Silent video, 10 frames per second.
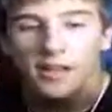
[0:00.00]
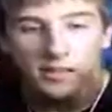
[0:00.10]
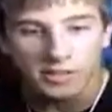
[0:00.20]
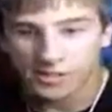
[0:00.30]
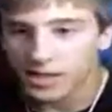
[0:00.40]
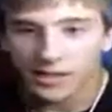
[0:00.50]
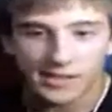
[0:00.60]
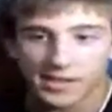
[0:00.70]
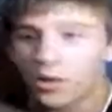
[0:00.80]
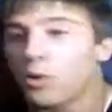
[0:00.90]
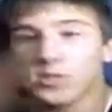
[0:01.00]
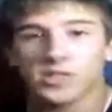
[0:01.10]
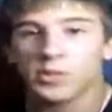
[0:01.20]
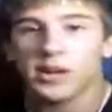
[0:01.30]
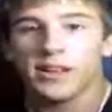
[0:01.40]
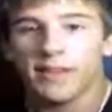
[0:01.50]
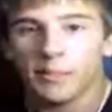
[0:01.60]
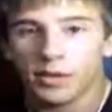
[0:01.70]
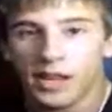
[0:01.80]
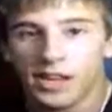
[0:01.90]
It's like a whole suite of
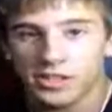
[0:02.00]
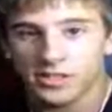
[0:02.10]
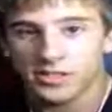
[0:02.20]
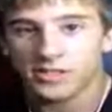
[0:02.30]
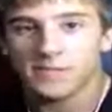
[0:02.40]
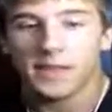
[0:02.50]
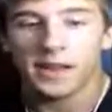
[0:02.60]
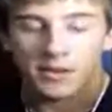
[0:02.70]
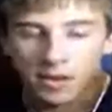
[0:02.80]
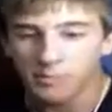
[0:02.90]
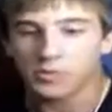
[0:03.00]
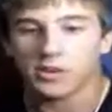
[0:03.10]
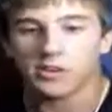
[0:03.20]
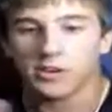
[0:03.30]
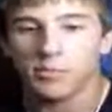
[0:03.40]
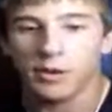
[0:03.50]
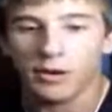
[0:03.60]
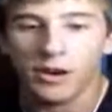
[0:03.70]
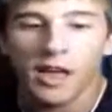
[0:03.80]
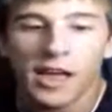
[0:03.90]
applications that comes on your
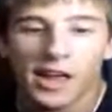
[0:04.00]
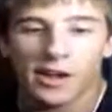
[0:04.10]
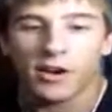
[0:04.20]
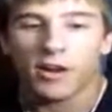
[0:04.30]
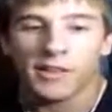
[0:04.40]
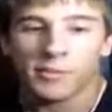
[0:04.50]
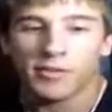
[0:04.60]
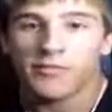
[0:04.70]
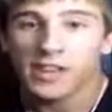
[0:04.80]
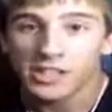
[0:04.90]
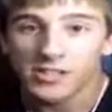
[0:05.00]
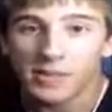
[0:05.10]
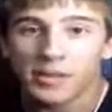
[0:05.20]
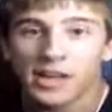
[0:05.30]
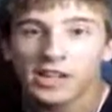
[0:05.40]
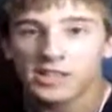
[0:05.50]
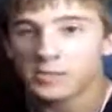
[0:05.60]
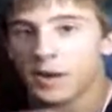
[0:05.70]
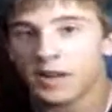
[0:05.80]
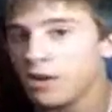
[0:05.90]
computer. And are they professional applications?
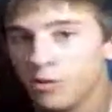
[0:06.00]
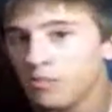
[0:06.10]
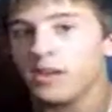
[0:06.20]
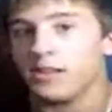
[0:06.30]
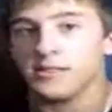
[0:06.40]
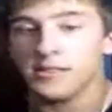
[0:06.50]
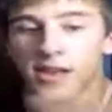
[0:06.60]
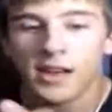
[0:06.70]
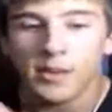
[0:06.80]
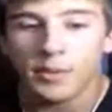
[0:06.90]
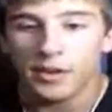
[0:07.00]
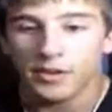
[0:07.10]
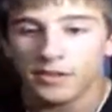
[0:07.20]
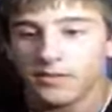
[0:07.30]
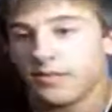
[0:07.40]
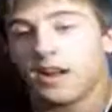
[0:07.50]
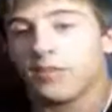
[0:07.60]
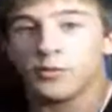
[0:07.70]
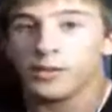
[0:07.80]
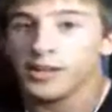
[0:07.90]
By no means. But not
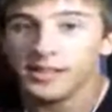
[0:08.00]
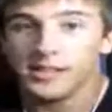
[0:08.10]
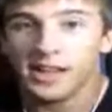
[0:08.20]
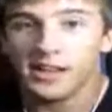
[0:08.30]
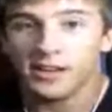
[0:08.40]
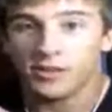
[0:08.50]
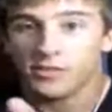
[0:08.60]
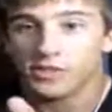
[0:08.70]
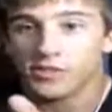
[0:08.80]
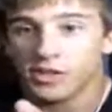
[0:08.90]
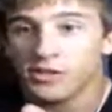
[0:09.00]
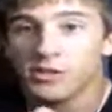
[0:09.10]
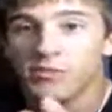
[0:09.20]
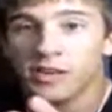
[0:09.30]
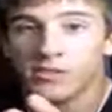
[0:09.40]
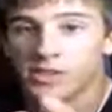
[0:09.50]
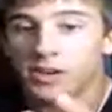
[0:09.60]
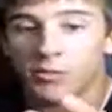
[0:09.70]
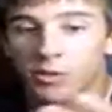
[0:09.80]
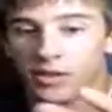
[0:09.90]
everyone needs that. Just for YouTube videos, you
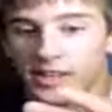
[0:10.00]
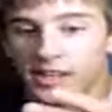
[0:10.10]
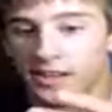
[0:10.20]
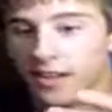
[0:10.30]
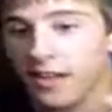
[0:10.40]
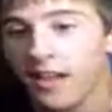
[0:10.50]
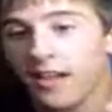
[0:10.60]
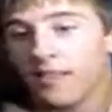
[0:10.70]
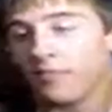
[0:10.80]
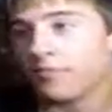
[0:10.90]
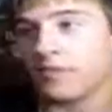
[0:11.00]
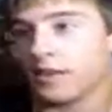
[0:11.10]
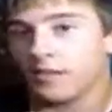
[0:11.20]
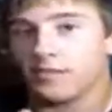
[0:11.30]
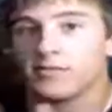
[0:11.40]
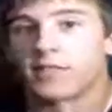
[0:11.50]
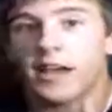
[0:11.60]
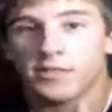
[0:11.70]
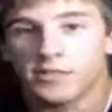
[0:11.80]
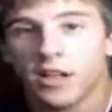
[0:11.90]
don't really need like a
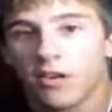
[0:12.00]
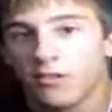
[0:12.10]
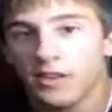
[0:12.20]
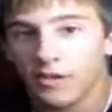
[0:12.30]
$1,000 video